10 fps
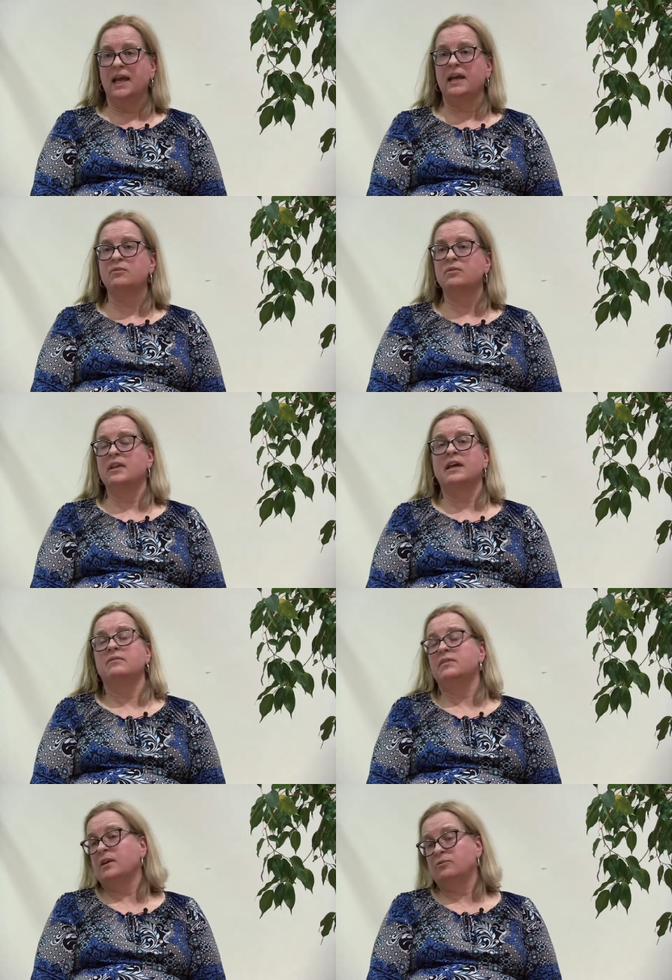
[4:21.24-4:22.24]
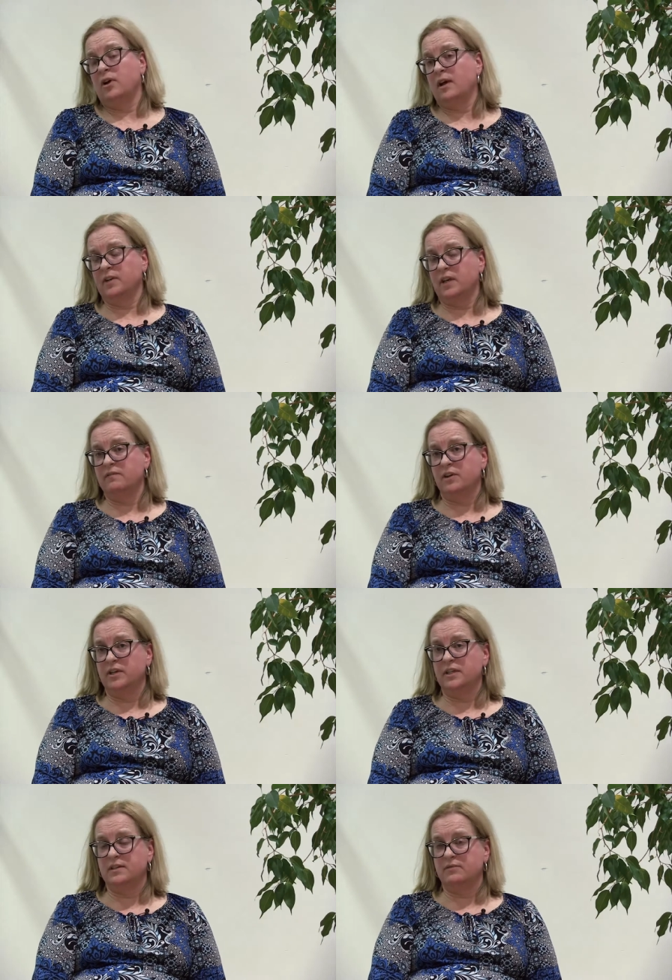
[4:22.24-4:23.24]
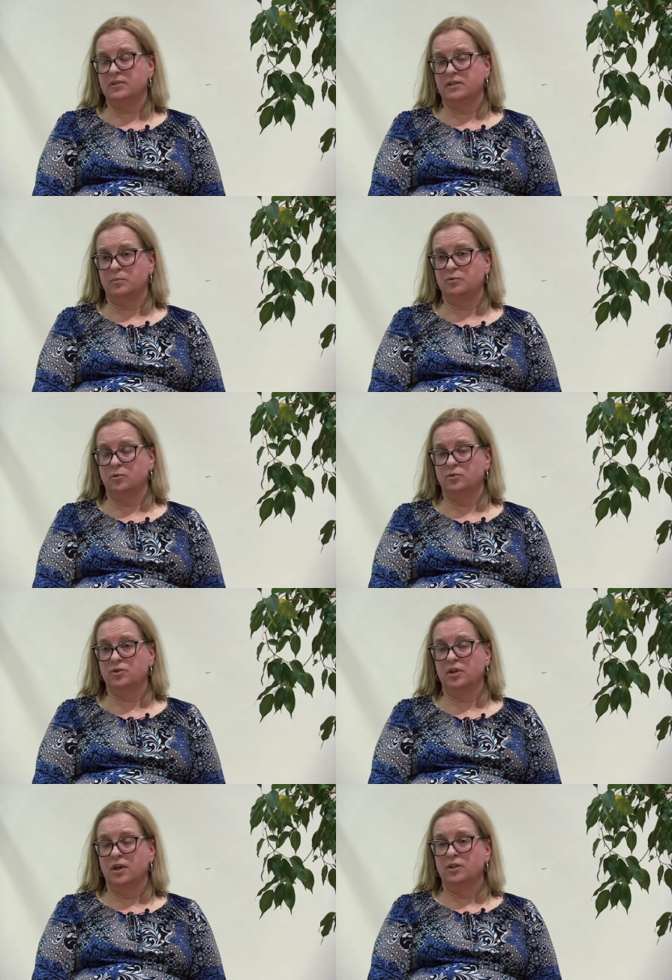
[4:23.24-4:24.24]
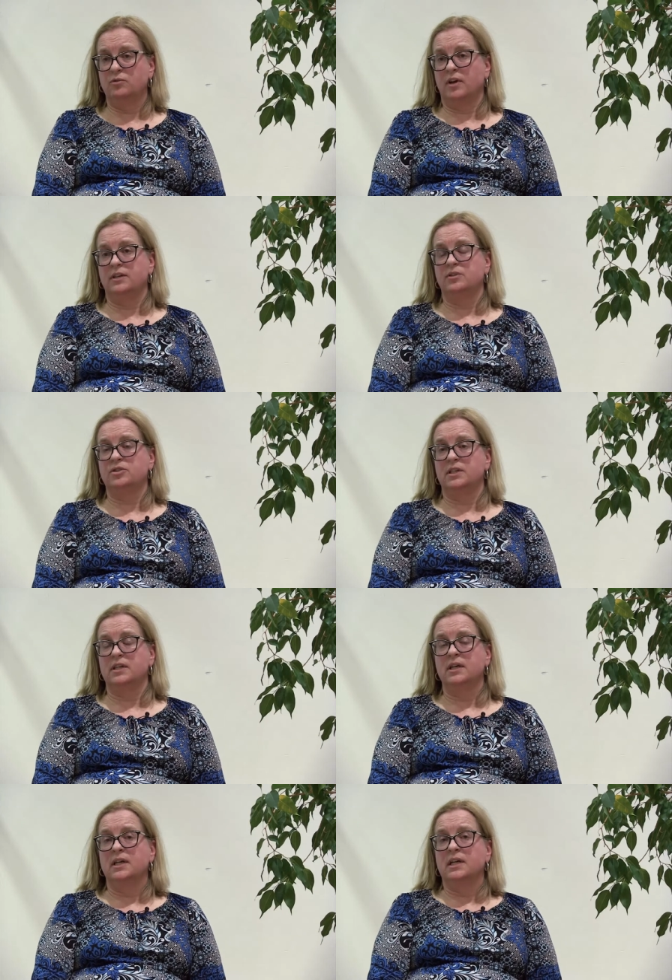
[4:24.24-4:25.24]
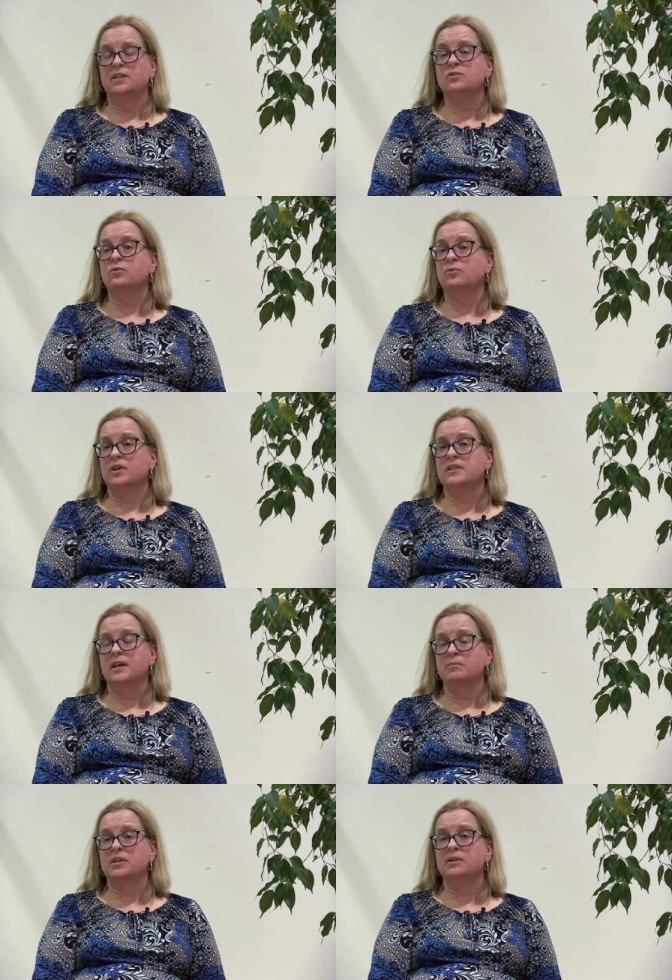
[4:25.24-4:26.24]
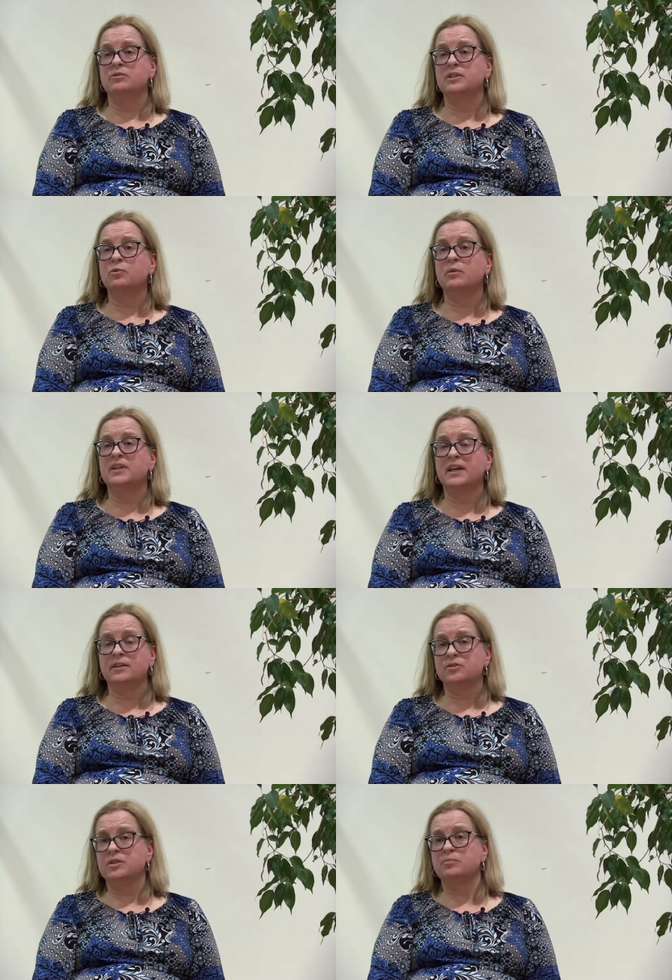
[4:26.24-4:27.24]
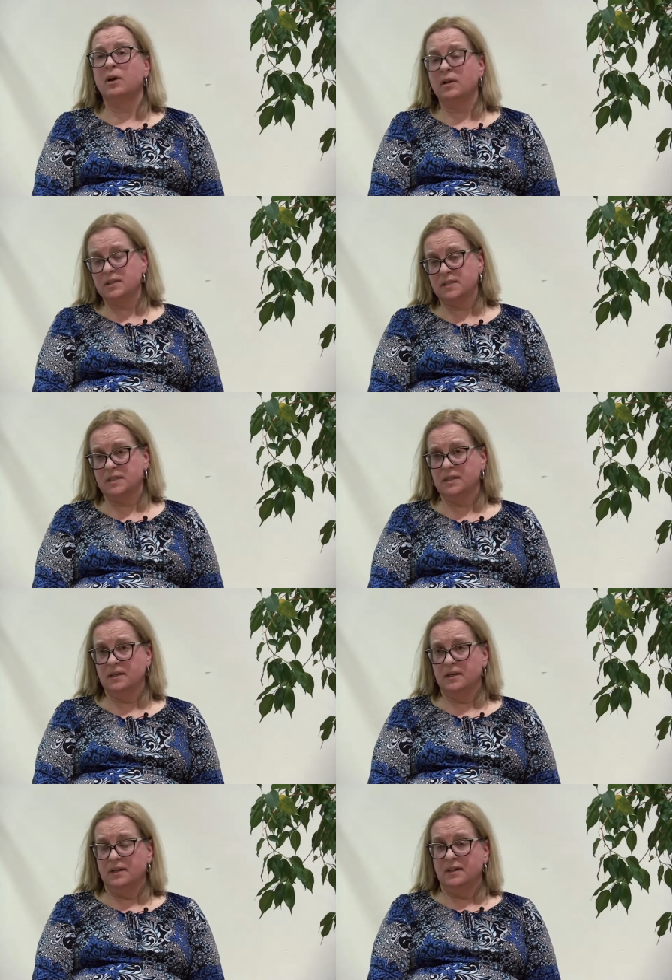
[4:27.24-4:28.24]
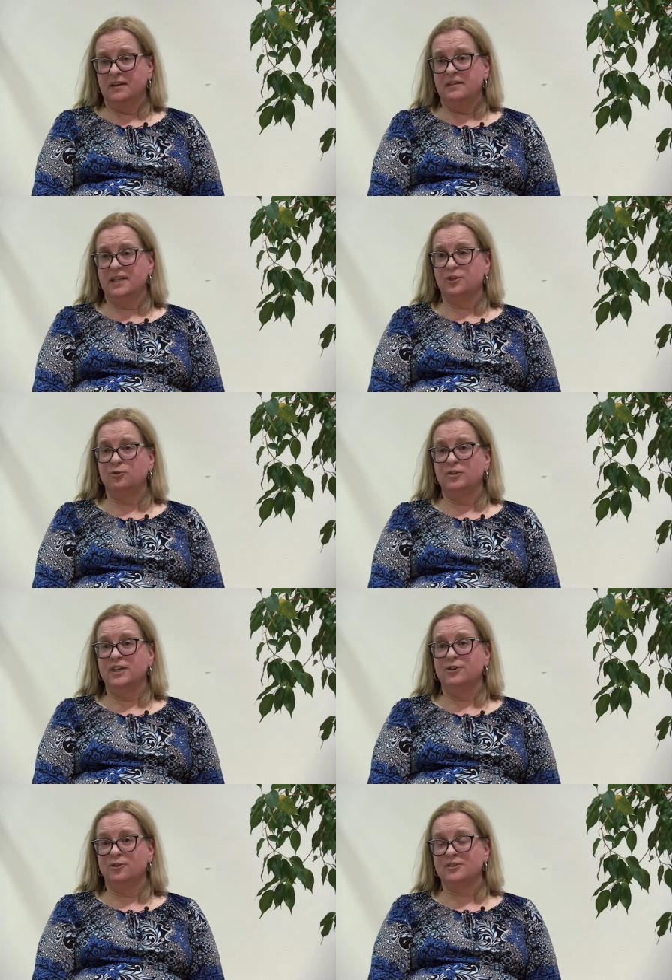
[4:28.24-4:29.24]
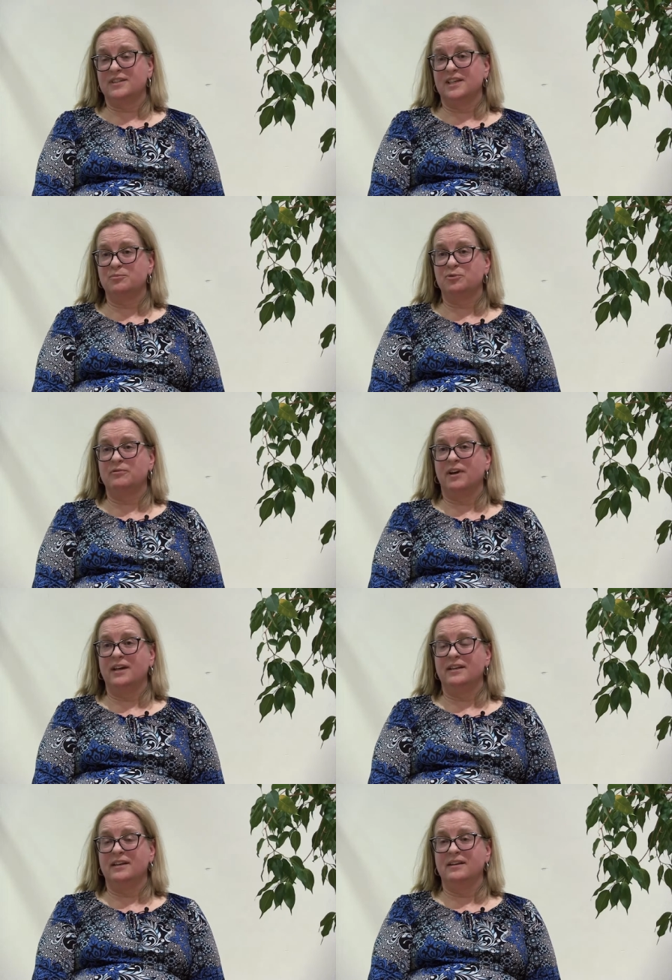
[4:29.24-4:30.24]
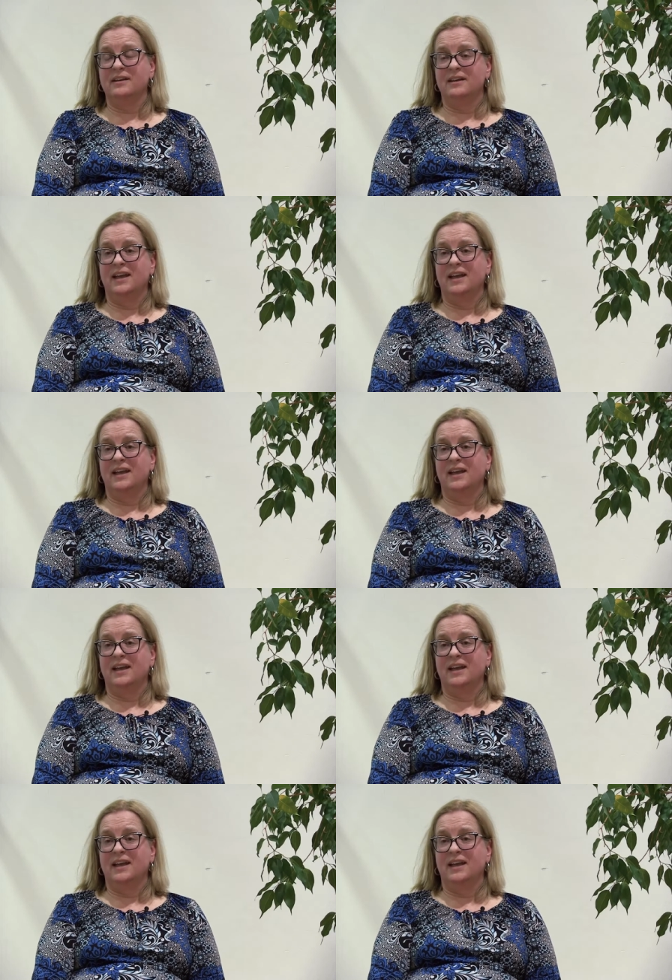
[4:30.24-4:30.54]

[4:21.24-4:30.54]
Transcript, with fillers: and, and therefore having a very different approach to energy. And so, for example, a renewable energy policy that only looks at providing